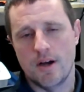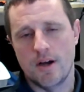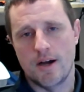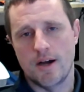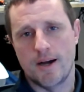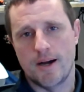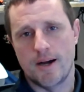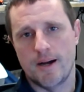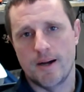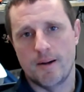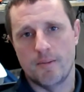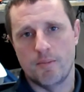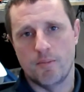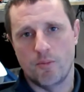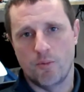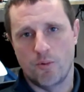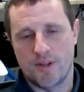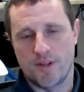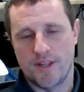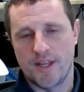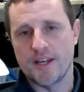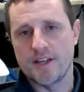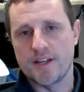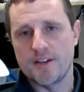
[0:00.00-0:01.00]

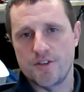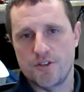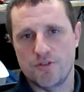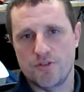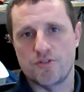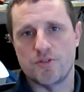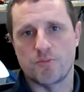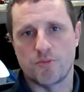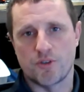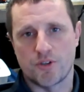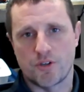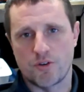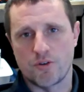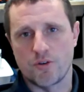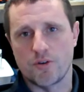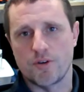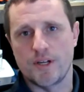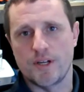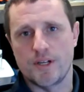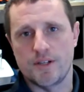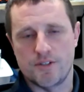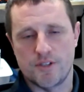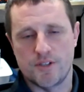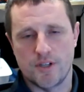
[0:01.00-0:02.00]
where they can do some recruiting.